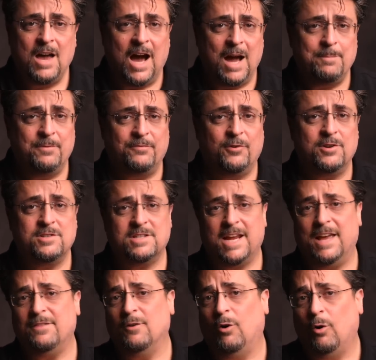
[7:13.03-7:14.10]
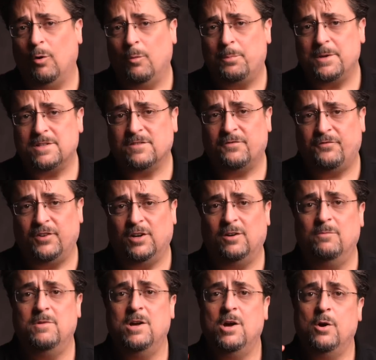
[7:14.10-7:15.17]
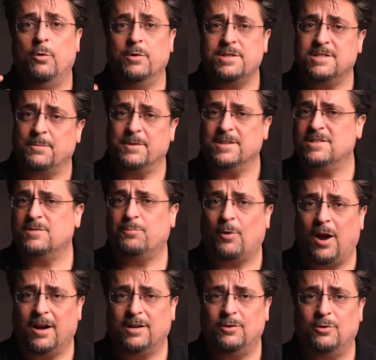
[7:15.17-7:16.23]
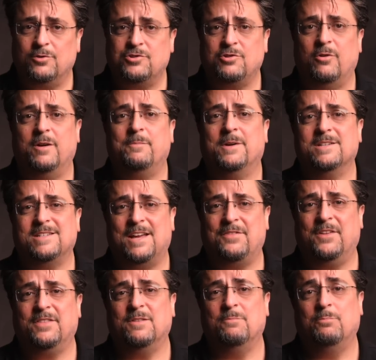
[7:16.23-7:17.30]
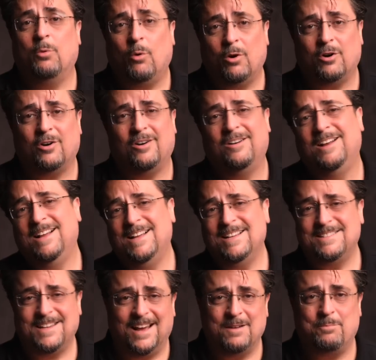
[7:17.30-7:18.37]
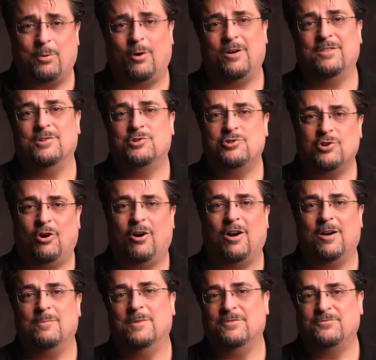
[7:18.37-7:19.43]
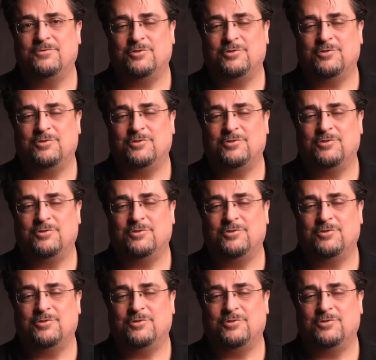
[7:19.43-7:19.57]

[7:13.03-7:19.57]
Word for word: I prefer to scan the whole piece of film with some of the sprocket holes showing because I think the border is kind of part of the charm of,